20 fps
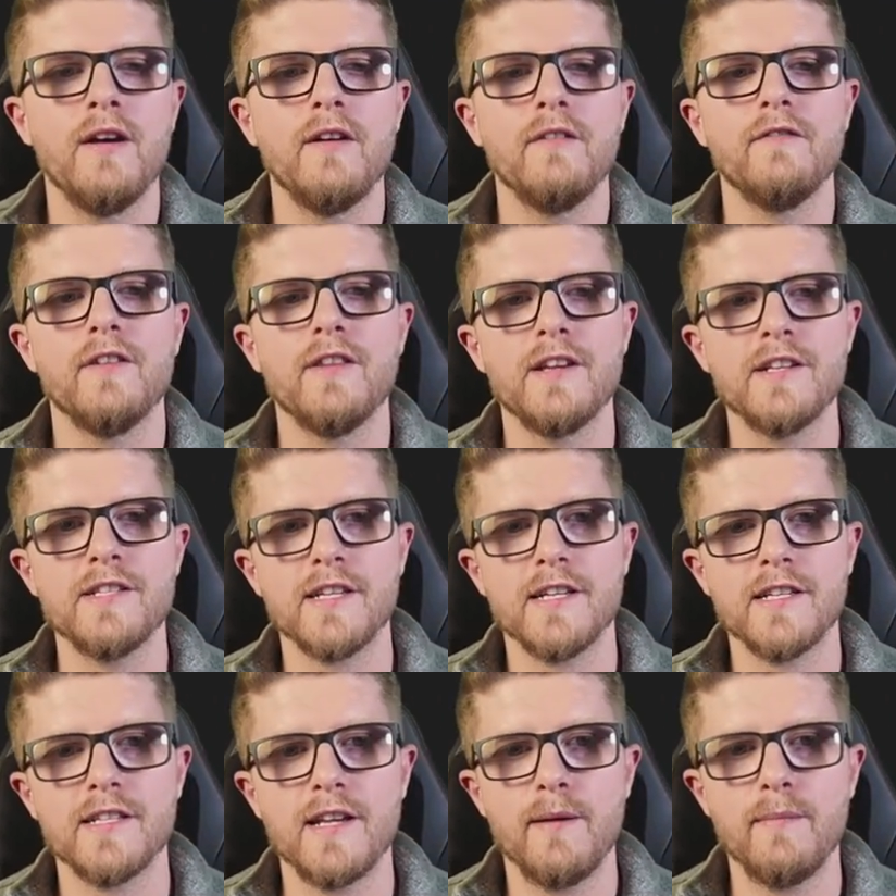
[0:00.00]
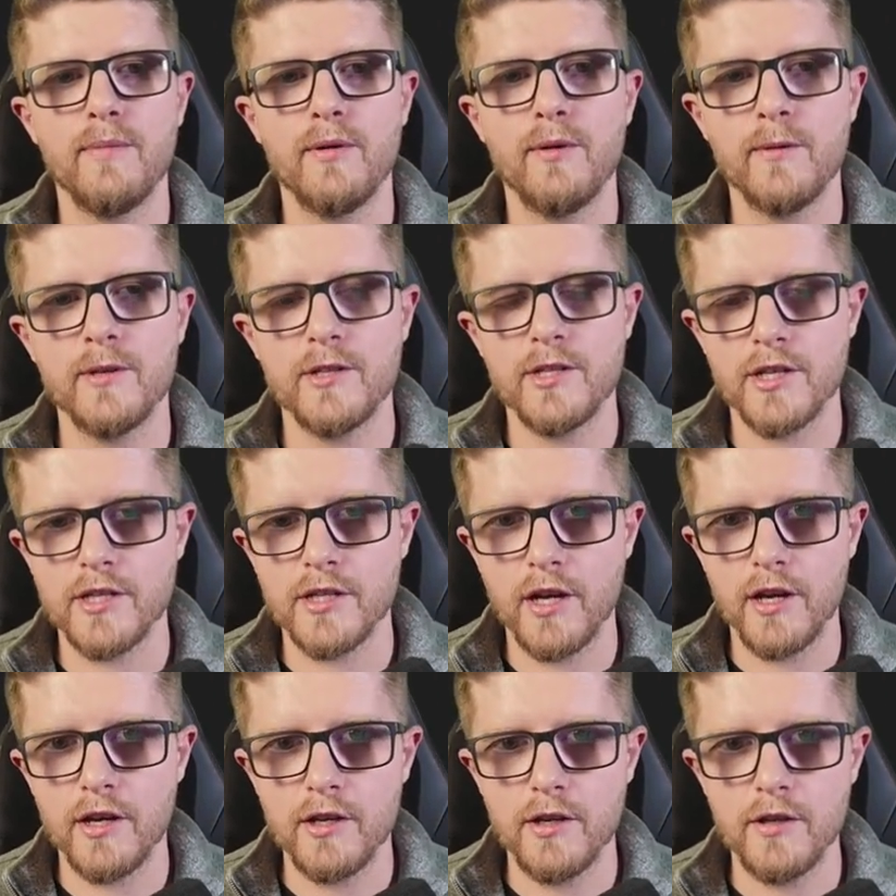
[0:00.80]
For this example, we're just
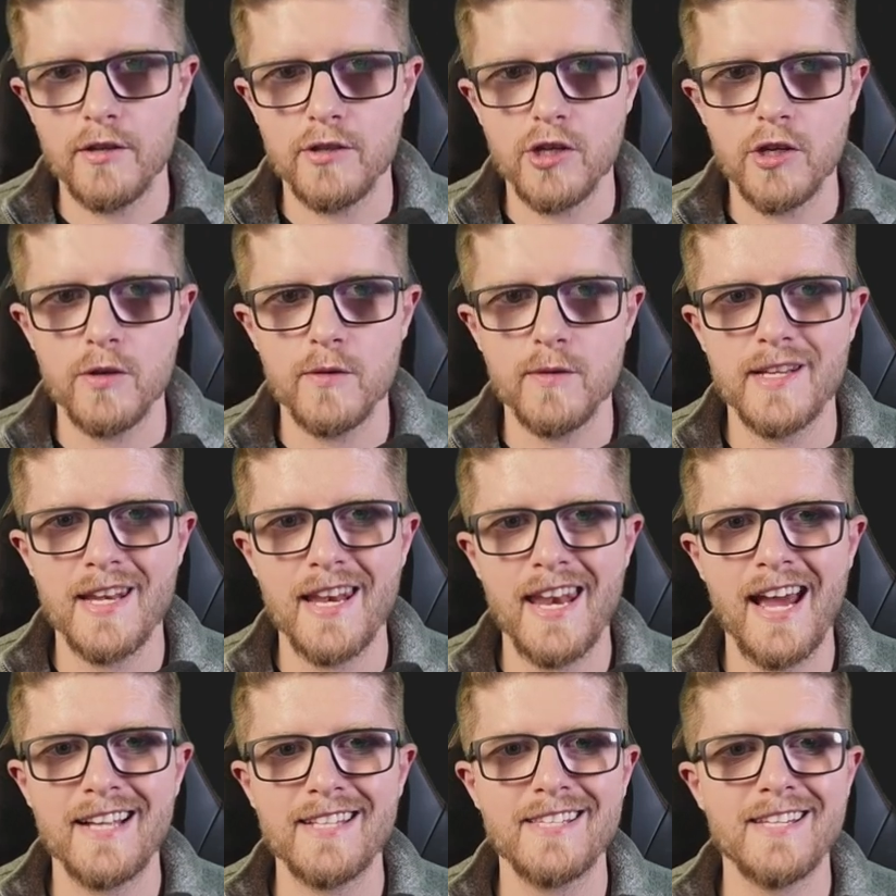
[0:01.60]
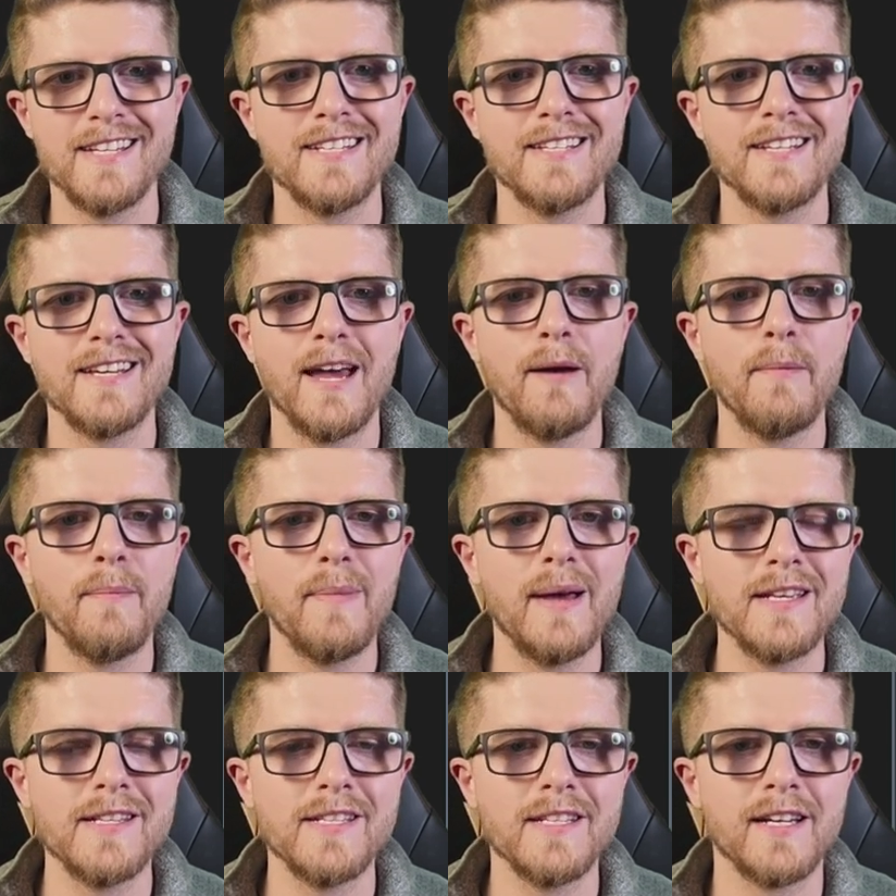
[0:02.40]
going to choose NATed. And
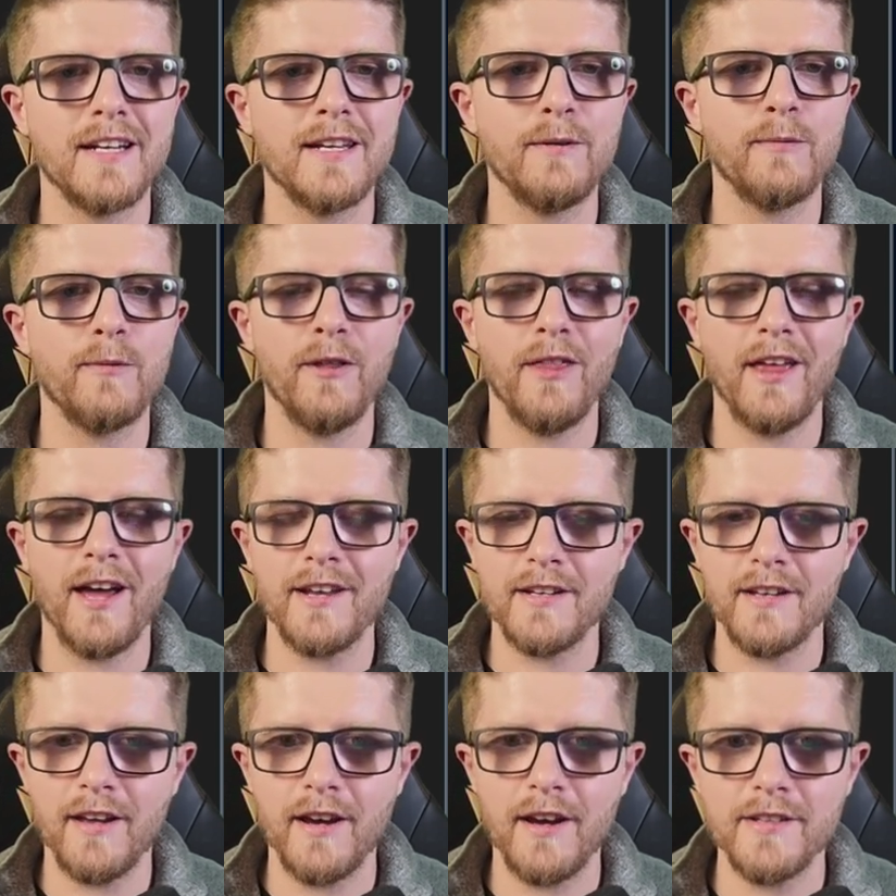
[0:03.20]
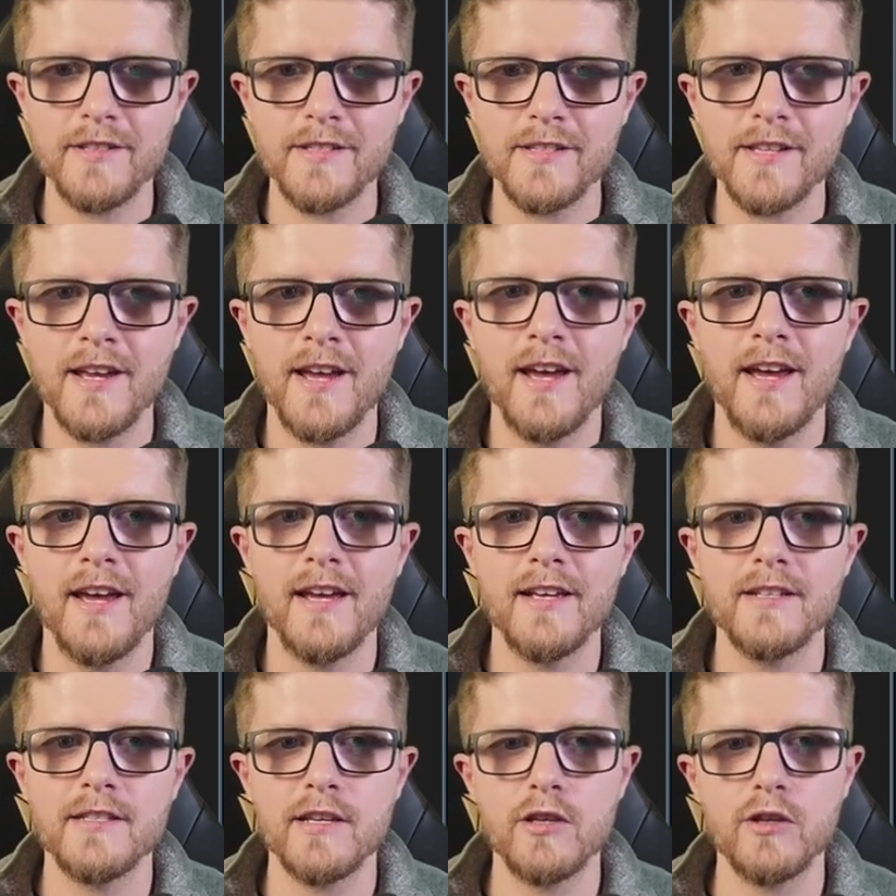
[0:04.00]
basically what that does
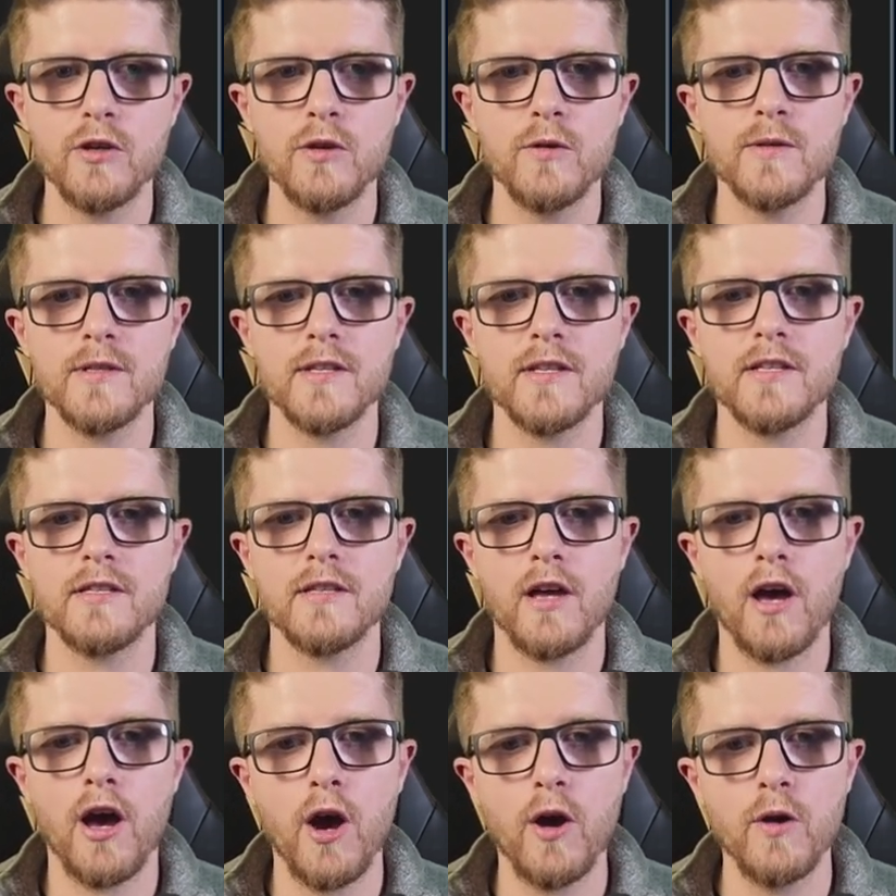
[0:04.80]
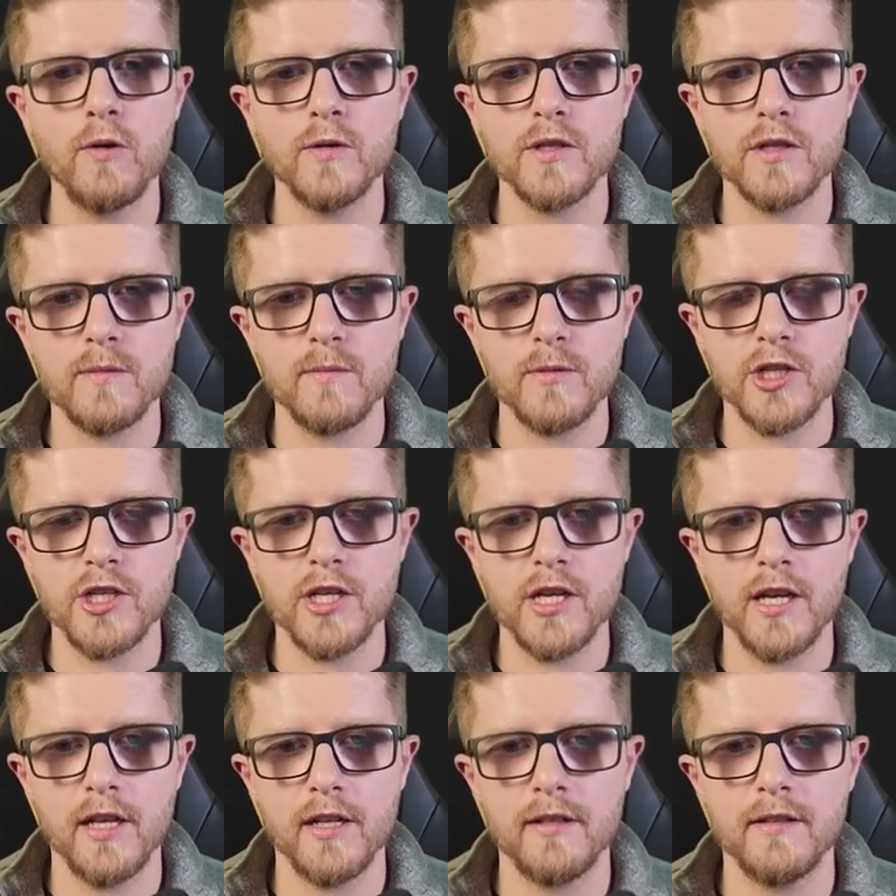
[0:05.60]
is it uses the host
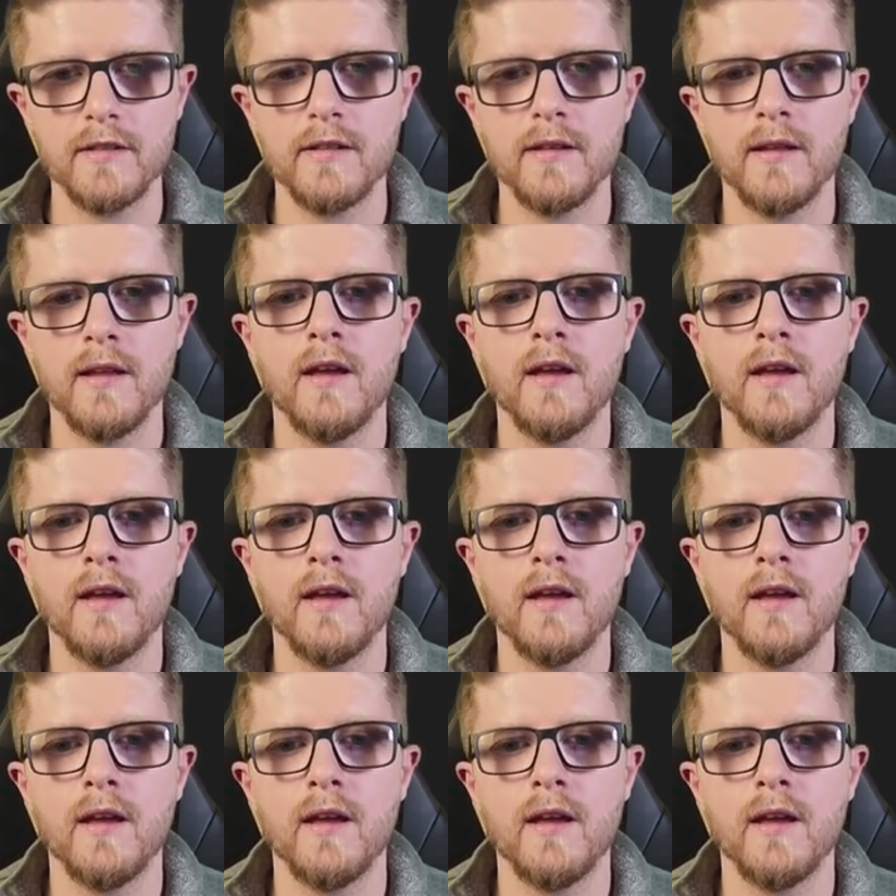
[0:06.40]
machine.